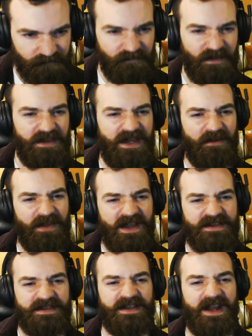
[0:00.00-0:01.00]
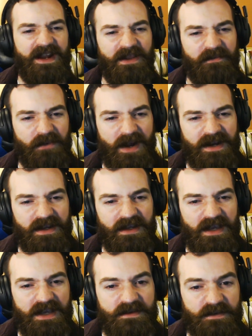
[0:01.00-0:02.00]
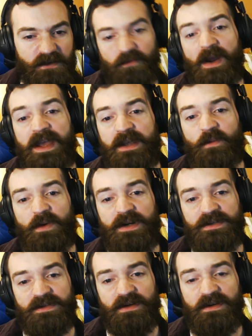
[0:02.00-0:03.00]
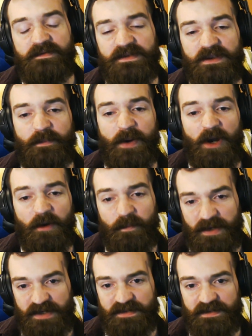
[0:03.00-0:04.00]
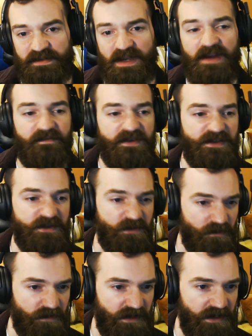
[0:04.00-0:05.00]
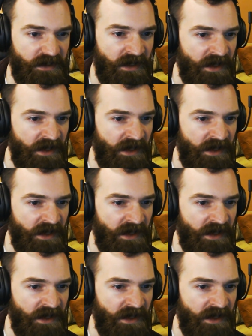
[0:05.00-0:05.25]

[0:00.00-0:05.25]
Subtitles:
Now, that style of writing is great when it serves the purpose of the story.